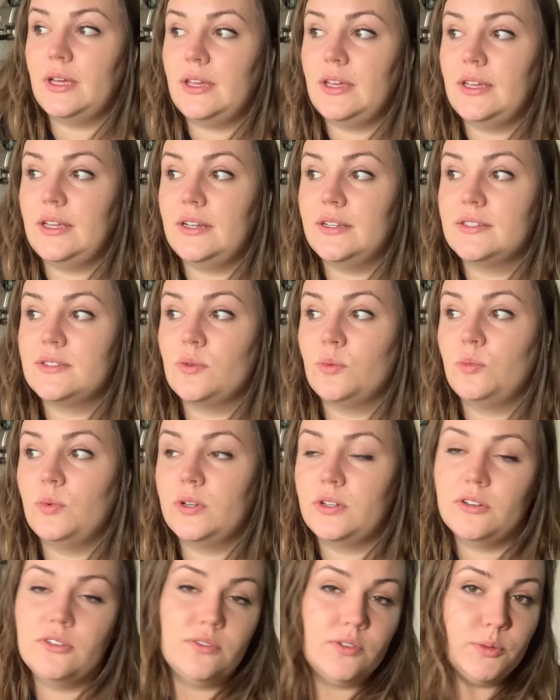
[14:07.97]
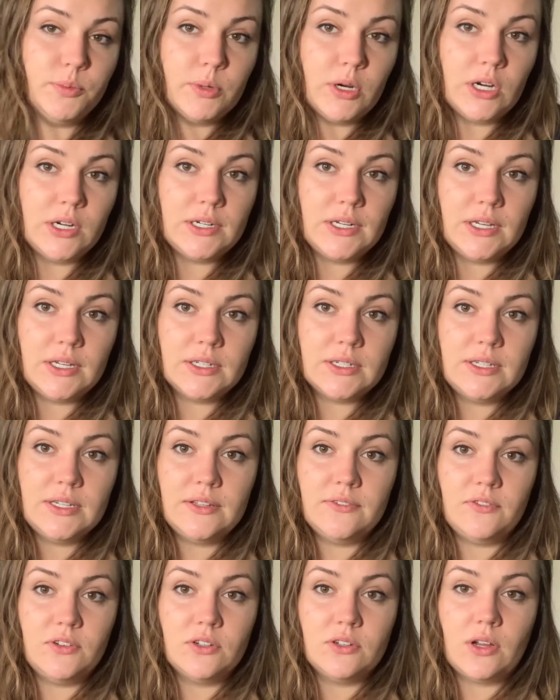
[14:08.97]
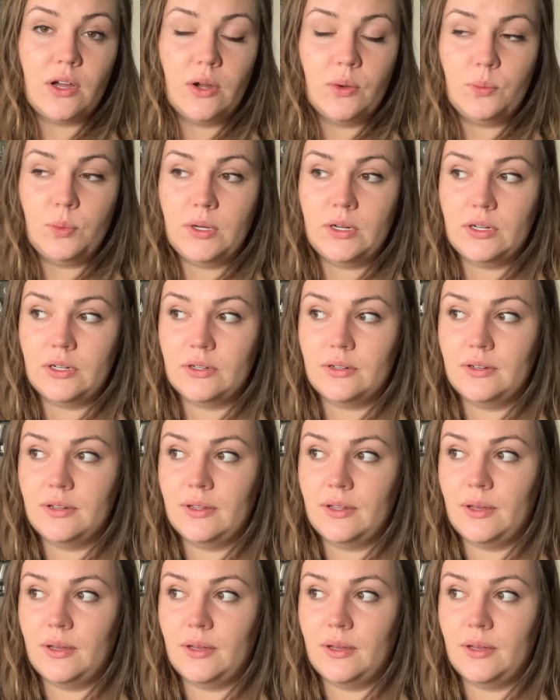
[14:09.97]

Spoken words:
It is a wonderful product if you're not weird